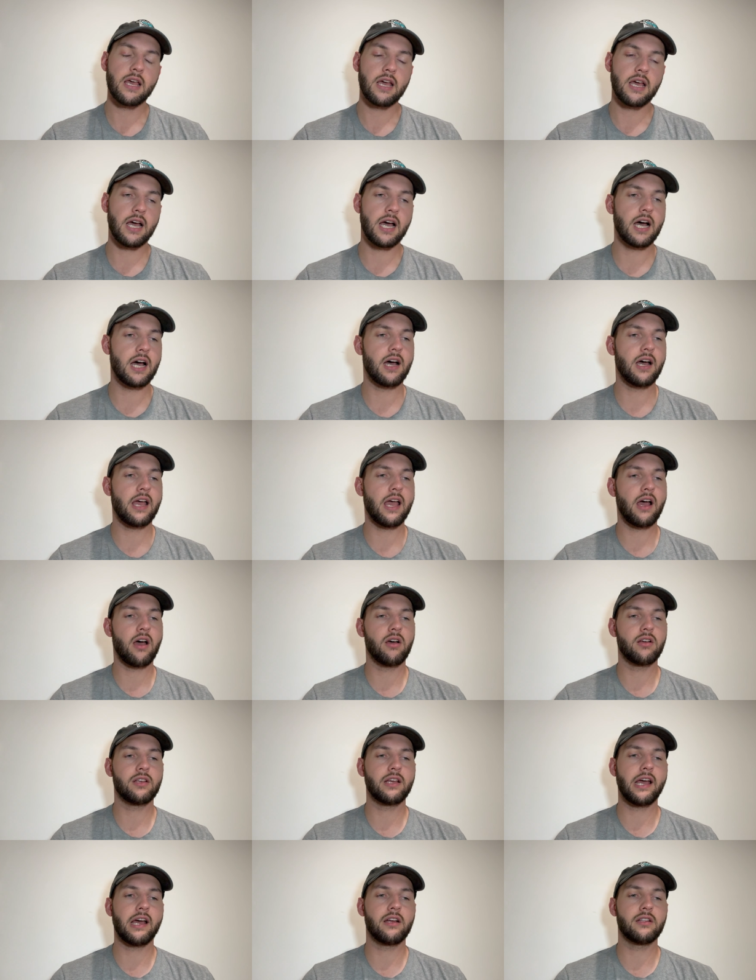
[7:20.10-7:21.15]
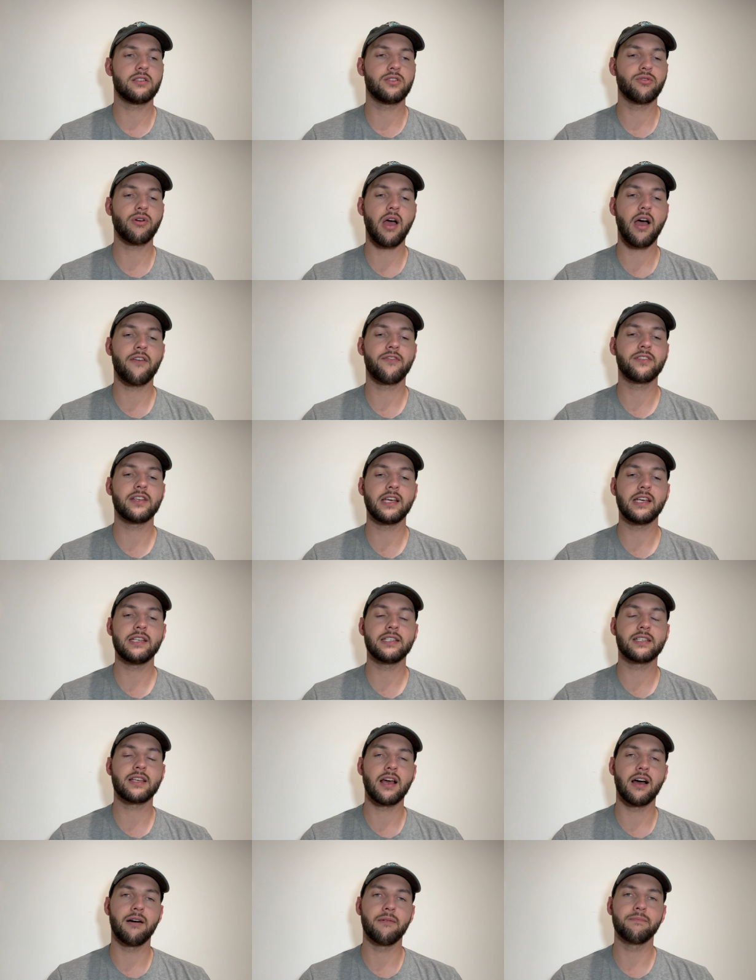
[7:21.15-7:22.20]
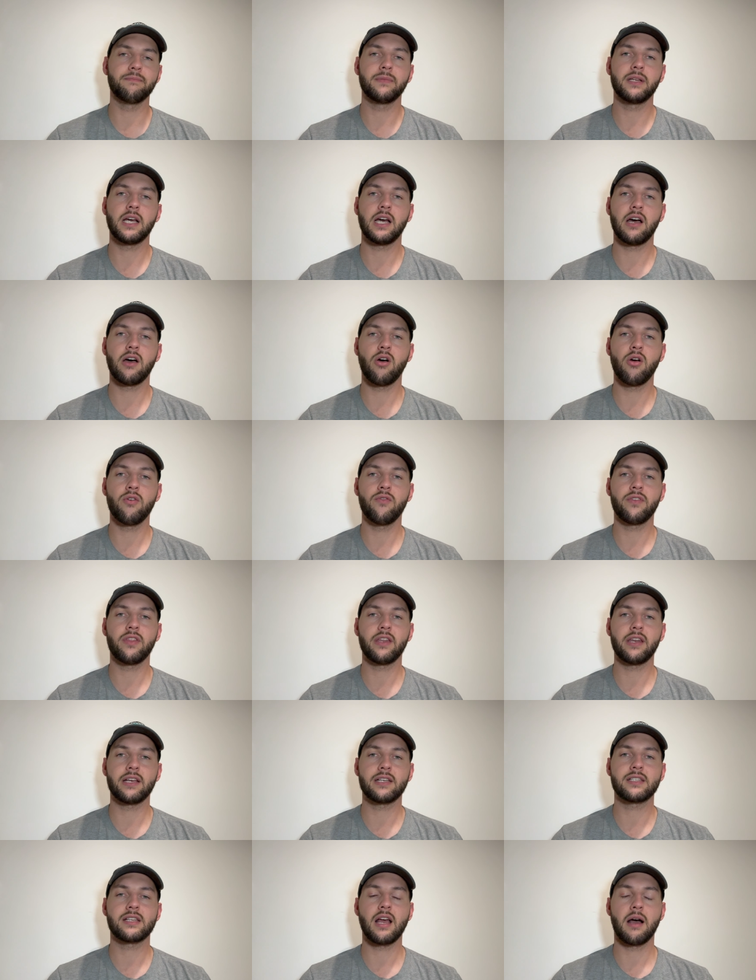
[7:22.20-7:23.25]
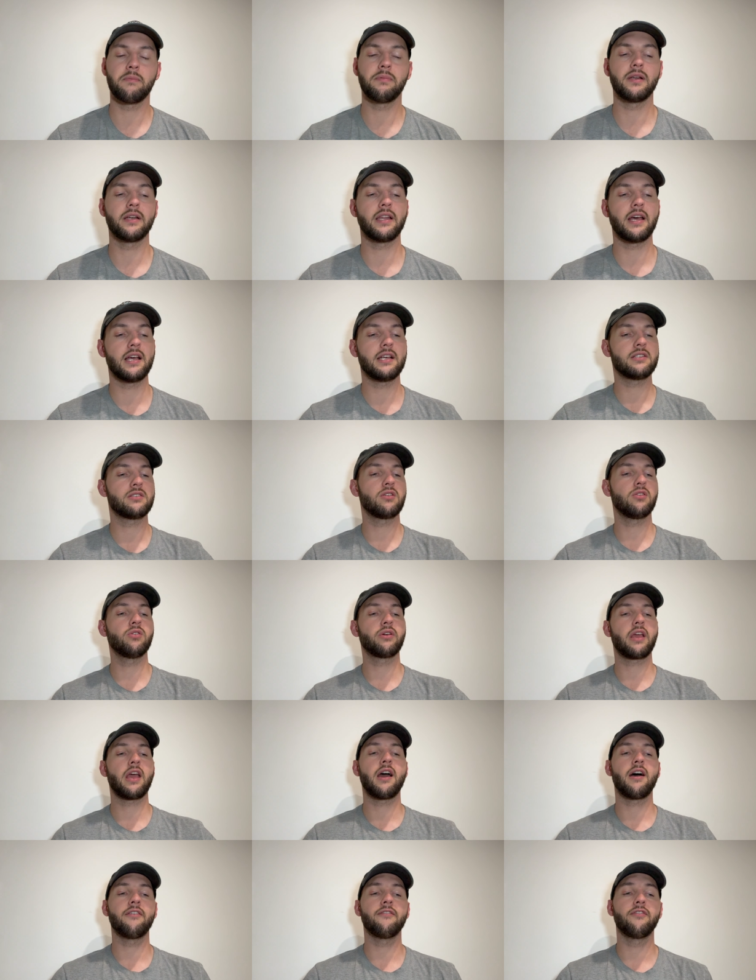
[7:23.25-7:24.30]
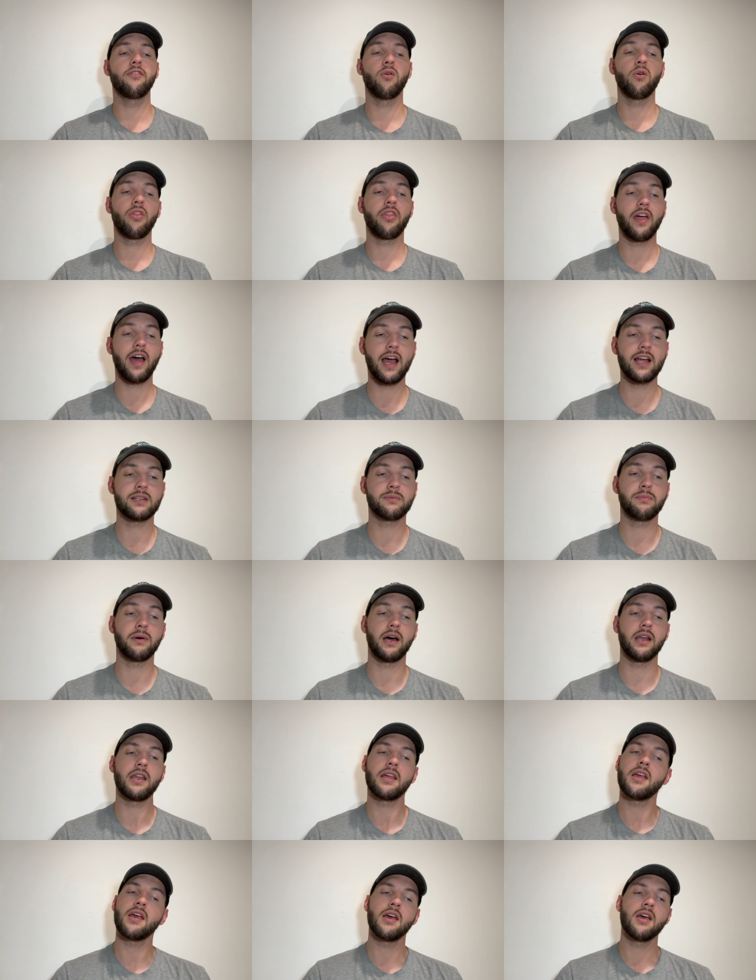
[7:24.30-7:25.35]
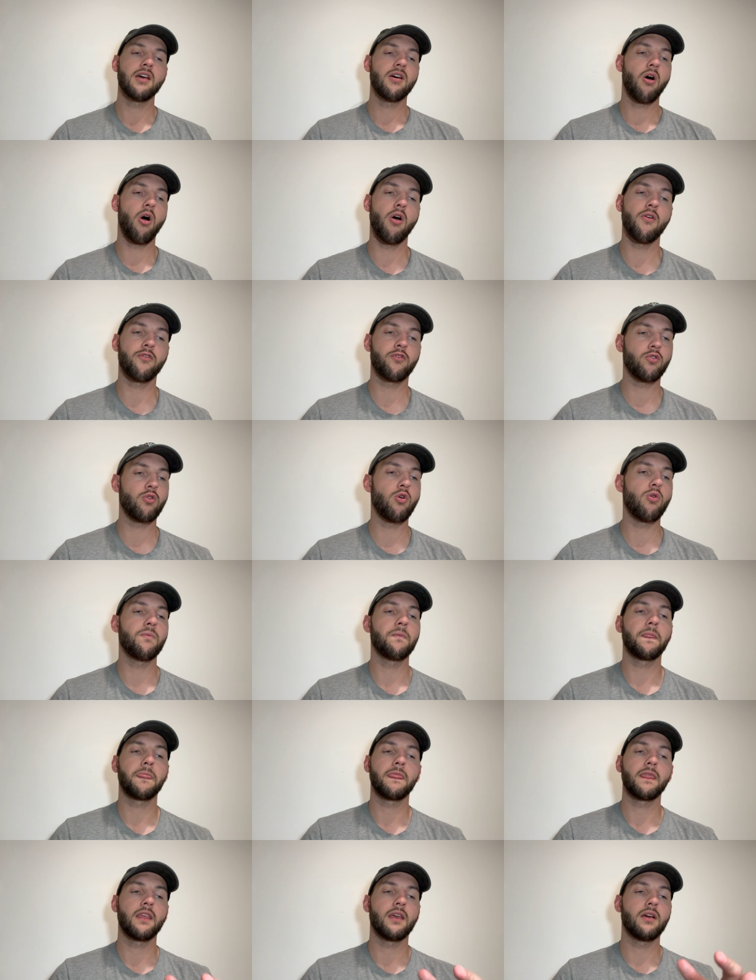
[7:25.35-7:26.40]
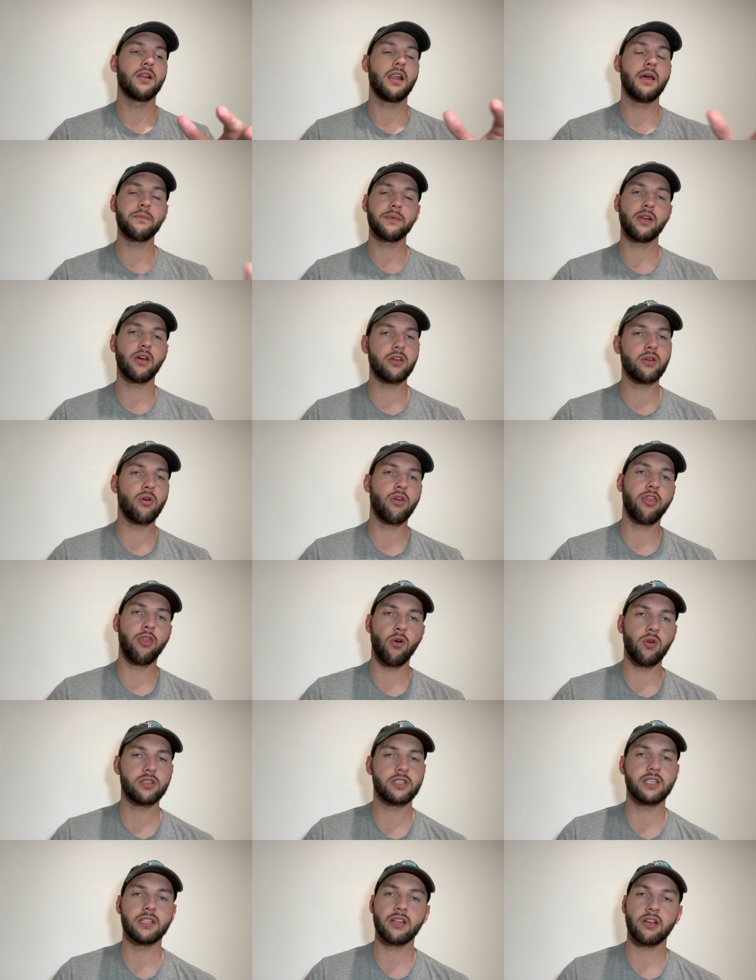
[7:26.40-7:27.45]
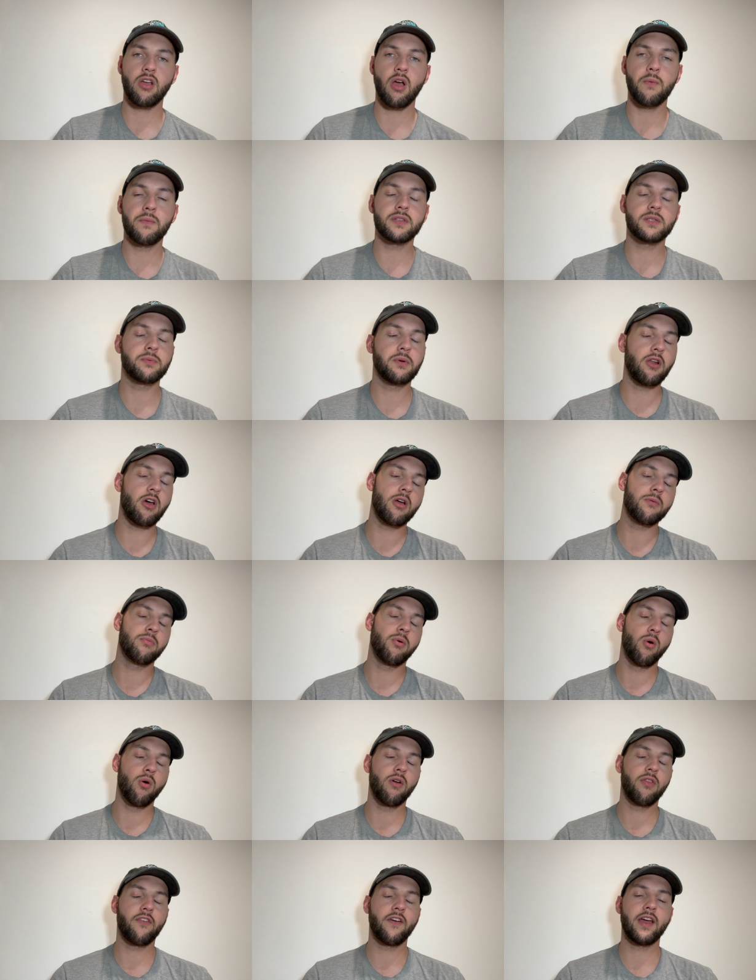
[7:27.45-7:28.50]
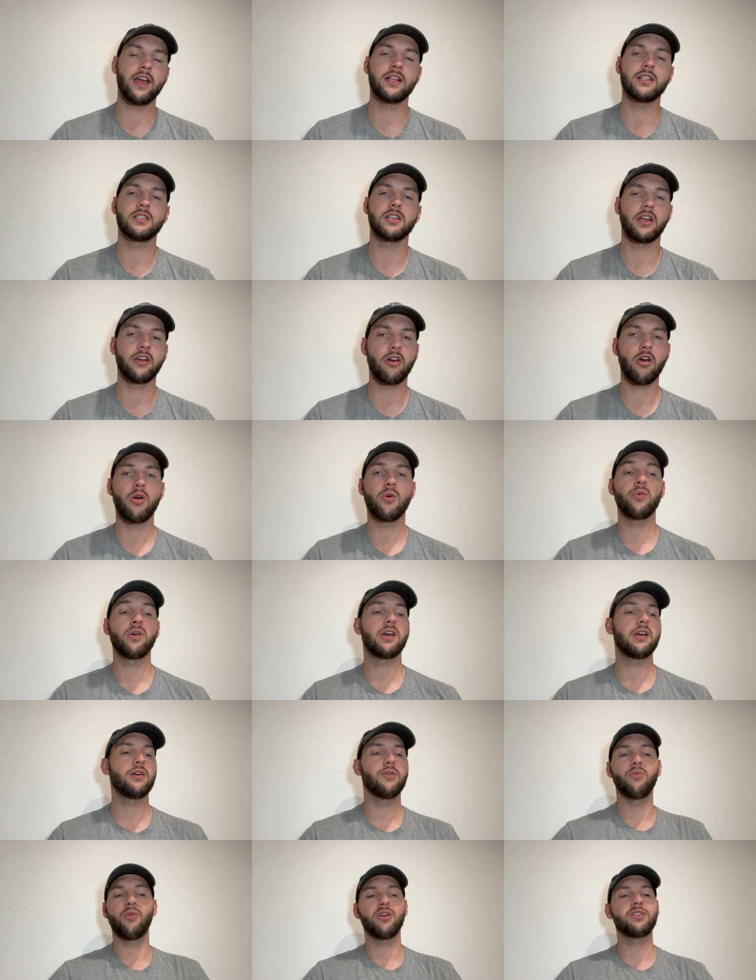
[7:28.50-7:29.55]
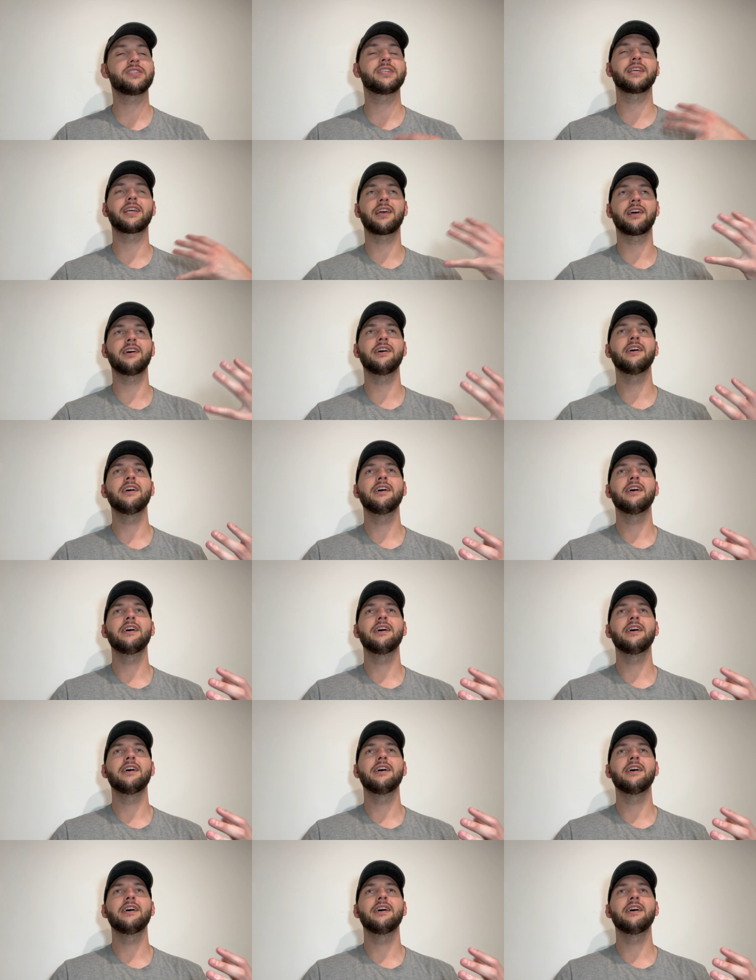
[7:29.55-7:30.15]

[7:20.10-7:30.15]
our draftees come over the next couple of days. So look out for that. But overall, let me know your thoughts in the comments below, Port fans. I know we're wanting a